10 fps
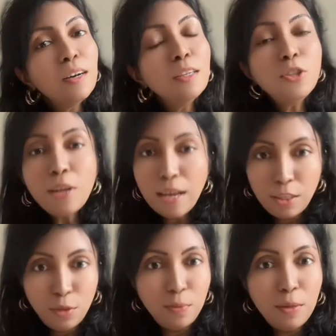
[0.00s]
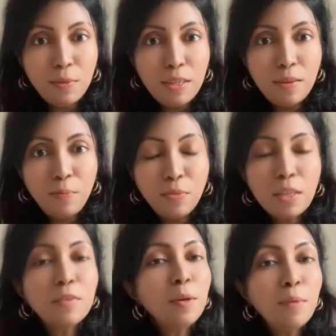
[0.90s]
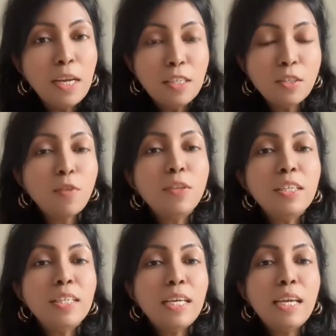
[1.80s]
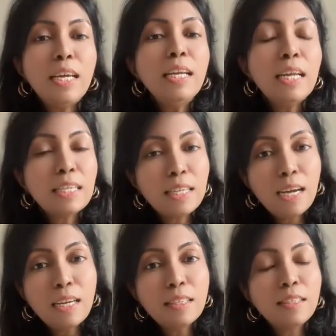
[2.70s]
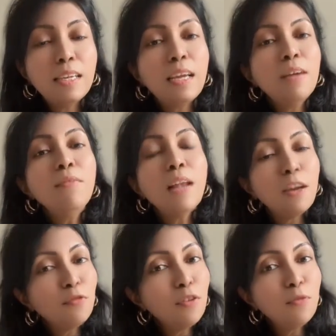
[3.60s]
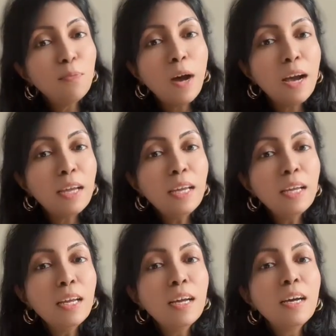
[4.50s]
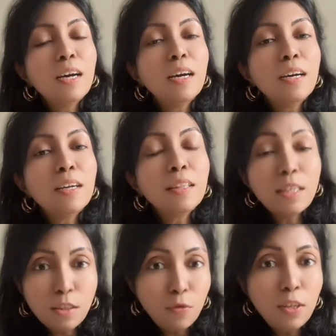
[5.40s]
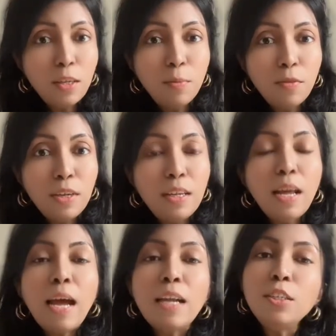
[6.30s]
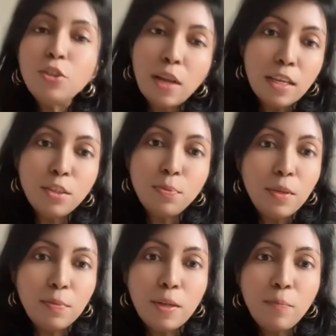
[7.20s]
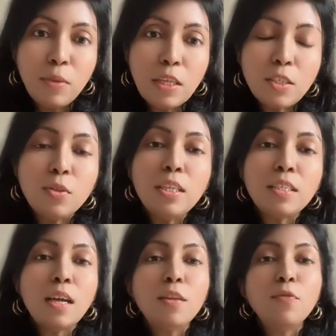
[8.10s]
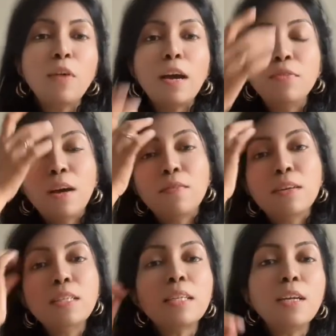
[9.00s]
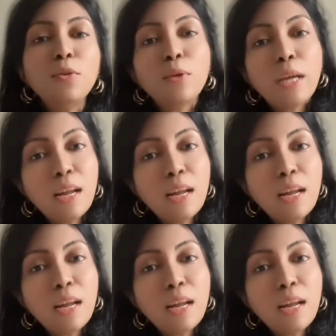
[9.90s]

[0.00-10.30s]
July's People. Remains of the Day, Nectar in a Sieve, Life of Pi, Tess of D'Urberville and July's People. So these are the 5 novels, and you can